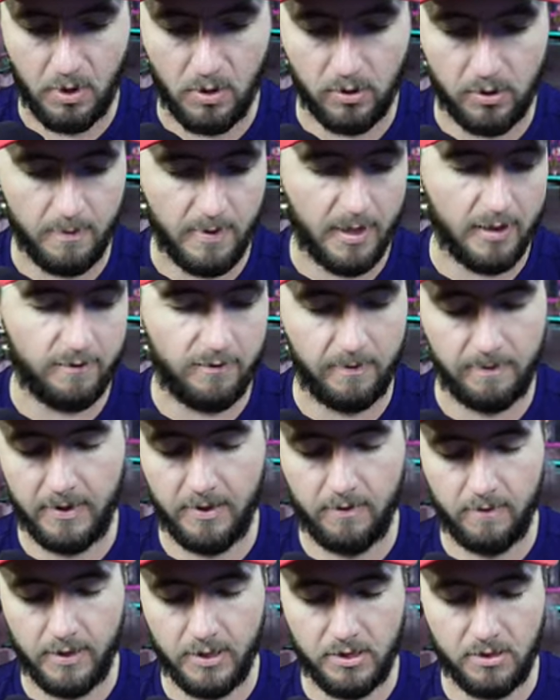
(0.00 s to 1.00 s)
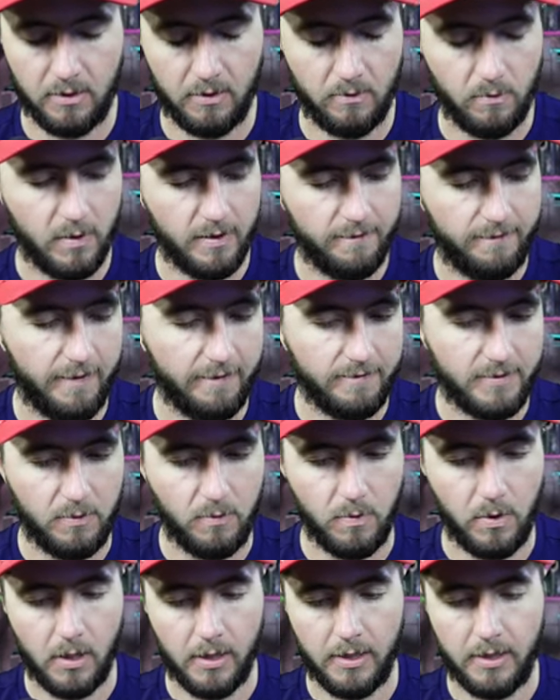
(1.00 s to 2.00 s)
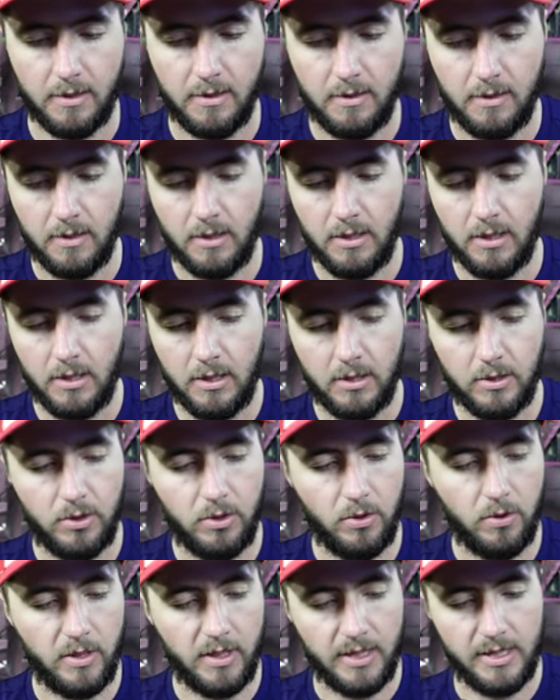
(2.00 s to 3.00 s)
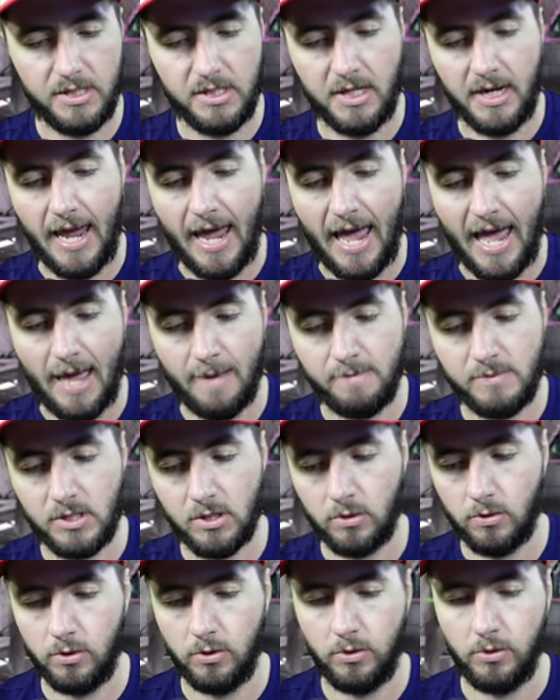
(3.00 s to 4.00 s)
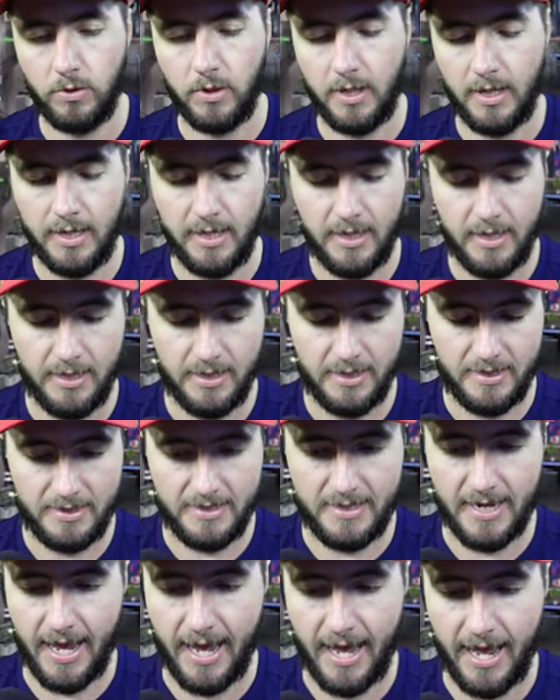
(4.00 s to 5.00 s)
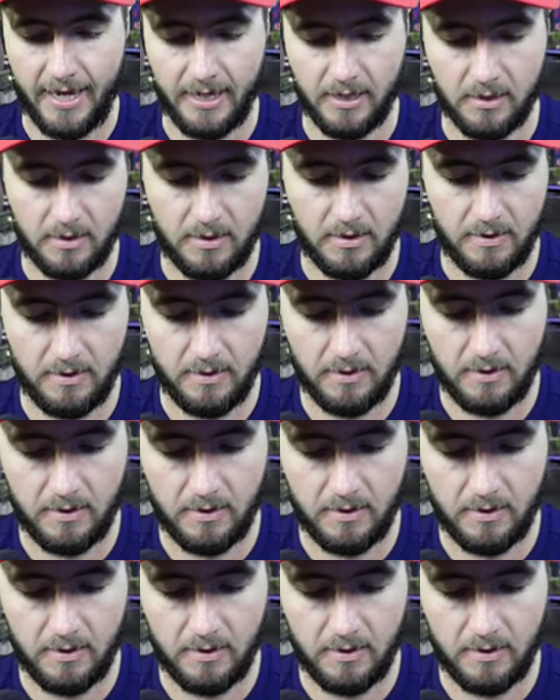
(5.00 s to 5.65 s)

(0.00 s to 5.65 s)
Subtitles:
Pokemon from the original 151. Dude is an absolute tank.